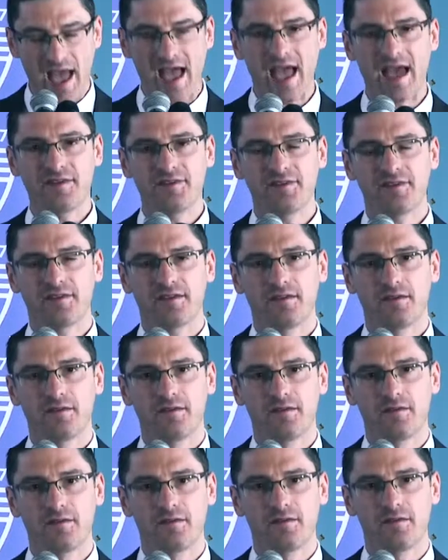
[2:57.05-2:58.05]
And
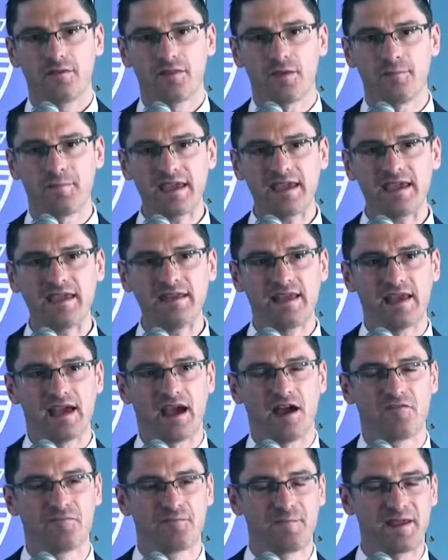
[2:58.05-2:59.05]
the media
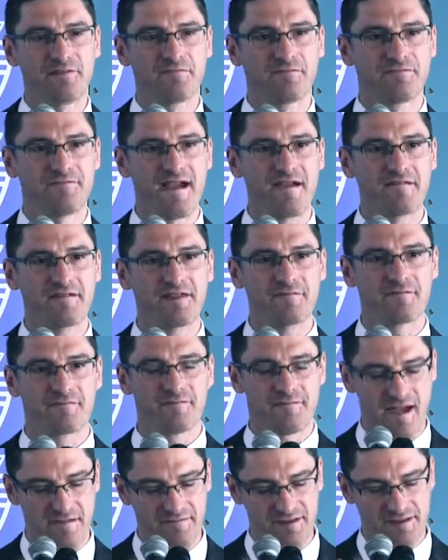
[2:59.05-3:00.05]
have been very,
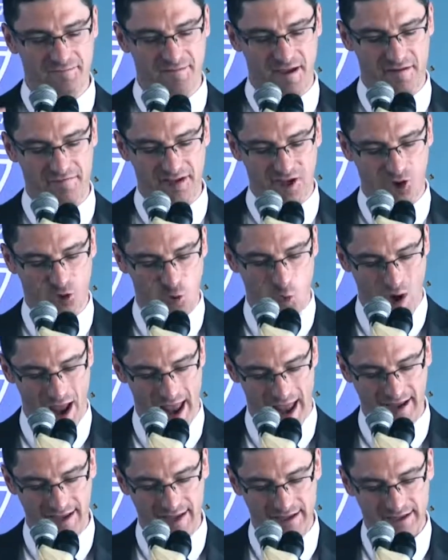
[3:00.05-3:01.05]
very, very
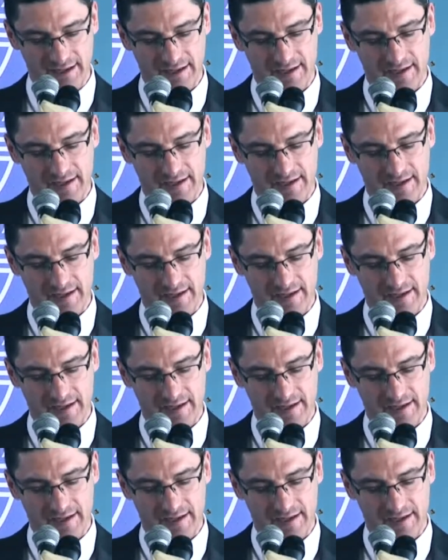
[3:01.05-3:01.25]
quick